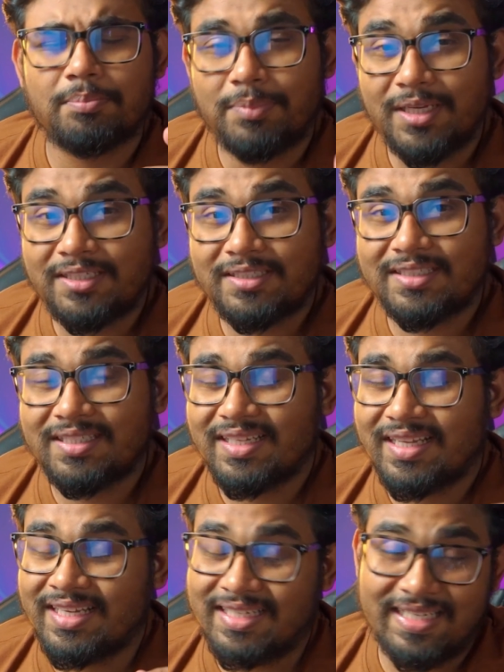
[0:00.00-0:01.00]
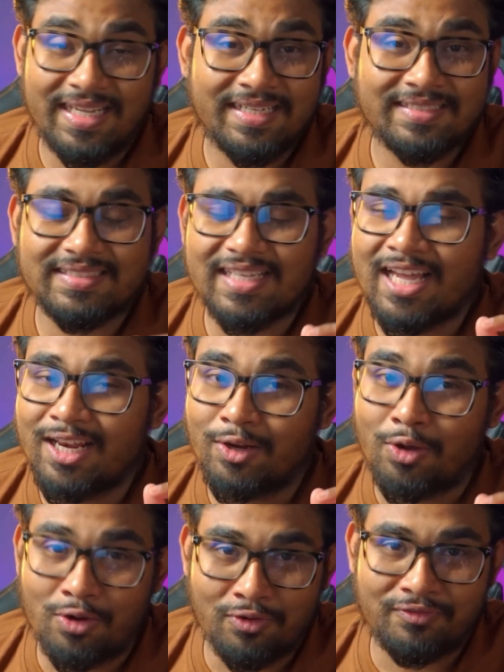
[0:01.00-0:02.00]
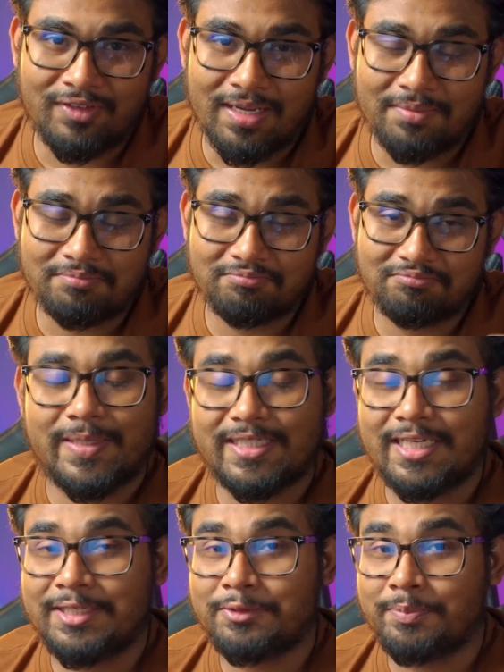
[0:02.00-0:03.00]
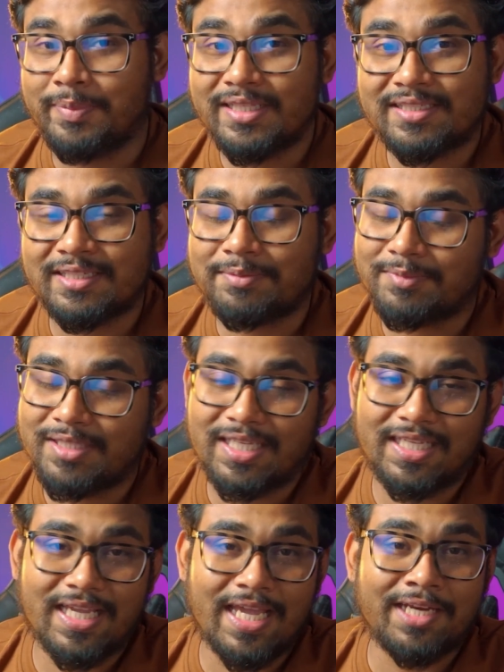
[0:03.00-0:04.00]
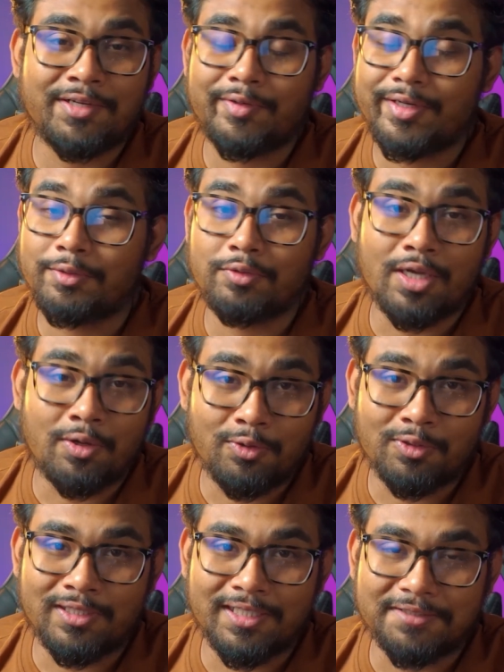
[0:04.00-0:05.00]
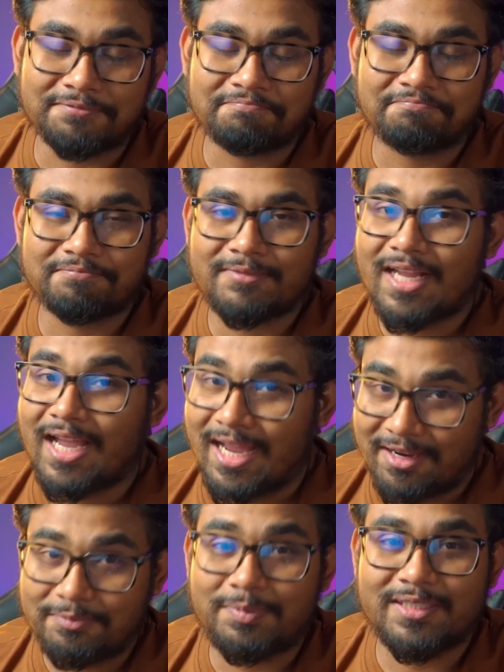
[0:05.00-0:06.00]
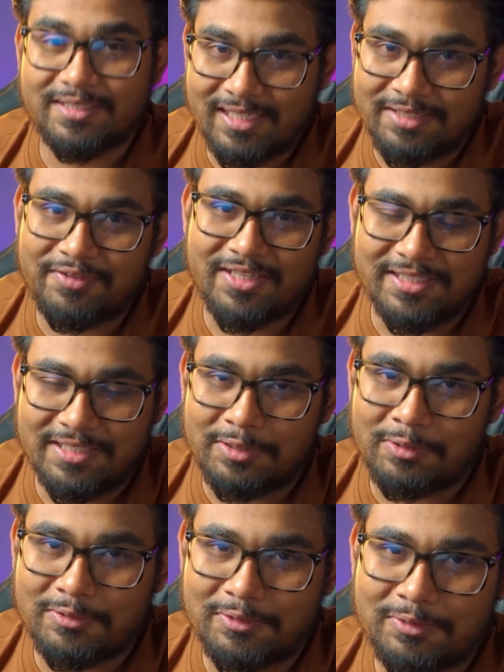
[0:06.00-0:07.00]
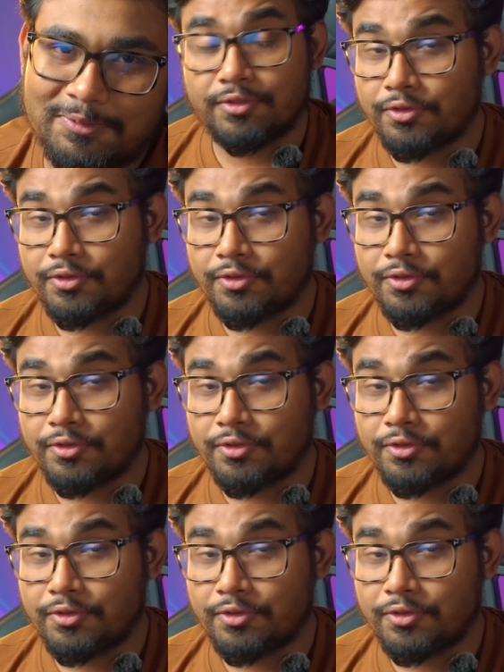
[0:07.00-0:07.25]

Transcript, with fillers: But it takes a lot of time, especially to build something and redo the whole thing. I have personally faced it also.